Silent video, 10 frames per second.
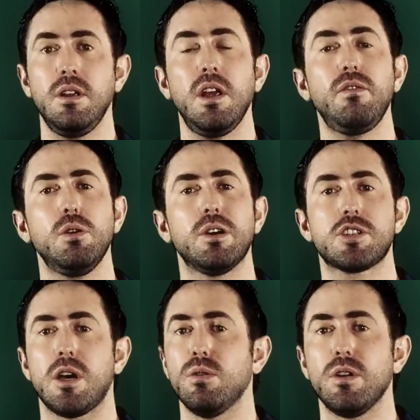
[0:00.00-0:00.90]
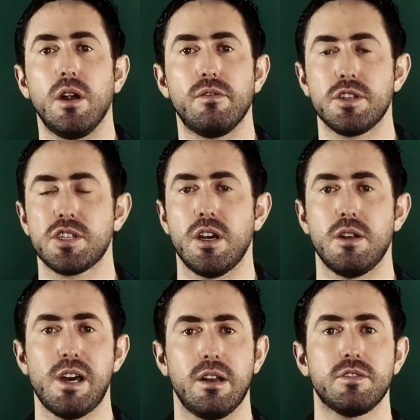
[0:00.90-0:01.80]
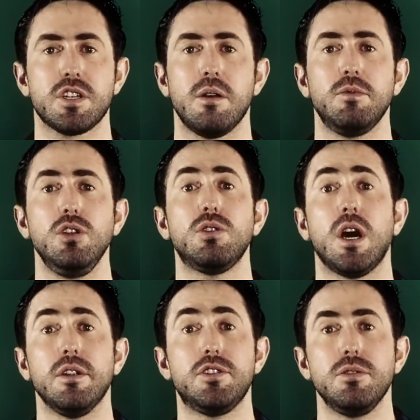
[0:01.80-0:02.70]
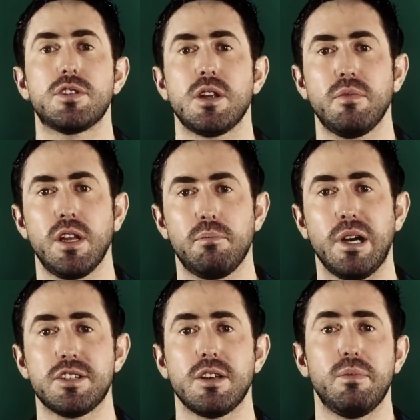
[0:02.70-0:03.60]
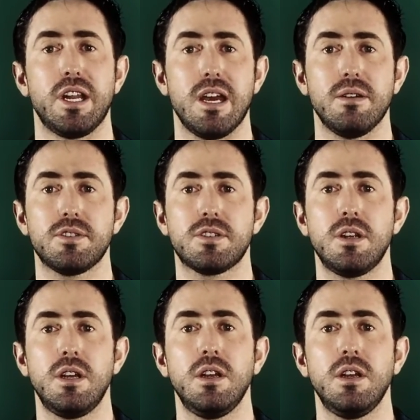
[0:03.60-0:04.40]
If you are told over a certain amount of time that you can't do something by somebody else,